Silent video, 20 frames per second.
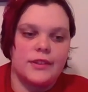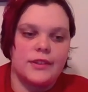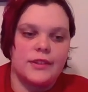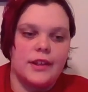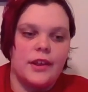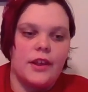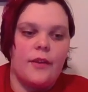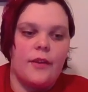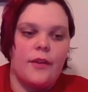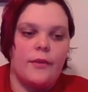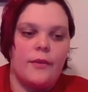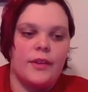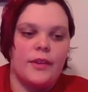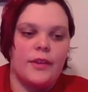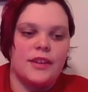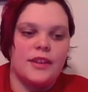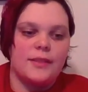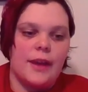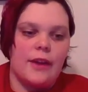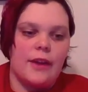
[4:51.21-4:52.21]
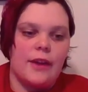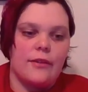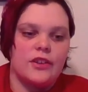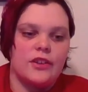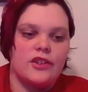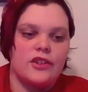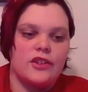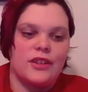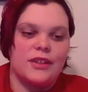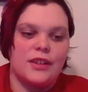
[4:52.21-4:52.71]
With this power, Jessica
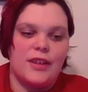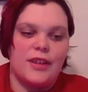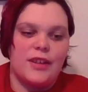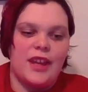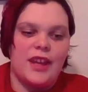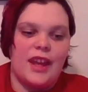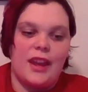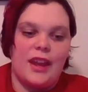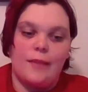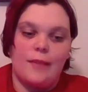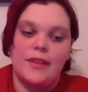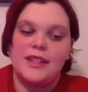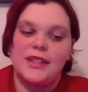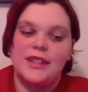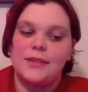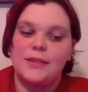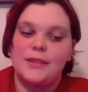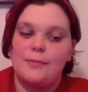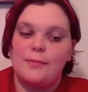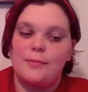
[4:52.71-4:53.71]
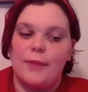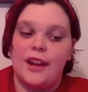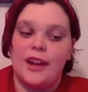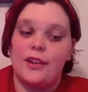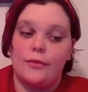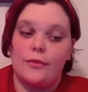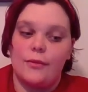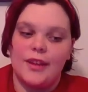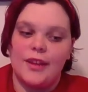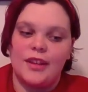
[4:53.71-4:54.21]
became
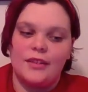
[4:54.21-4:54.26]
Spider-Woman.